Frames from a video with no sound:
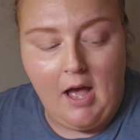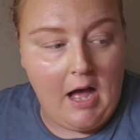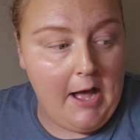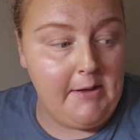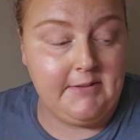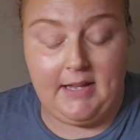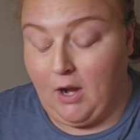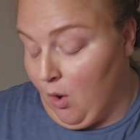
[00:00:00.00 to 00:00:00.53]
I
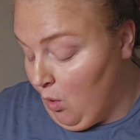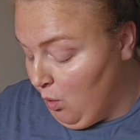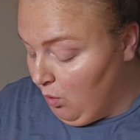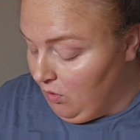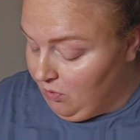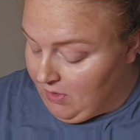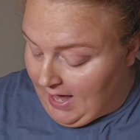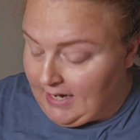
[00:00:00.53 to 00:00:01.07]
was like, oh,
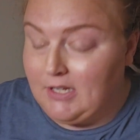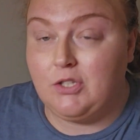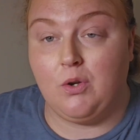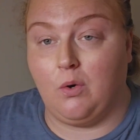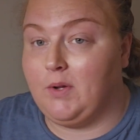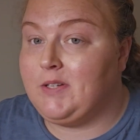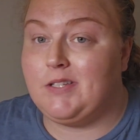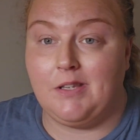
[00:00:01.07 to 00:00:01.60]
that is
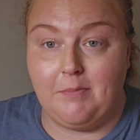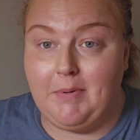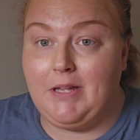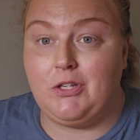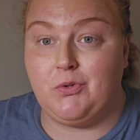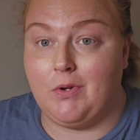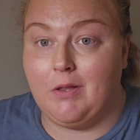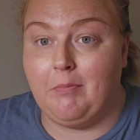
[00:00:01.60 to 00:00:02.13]
going to the beach with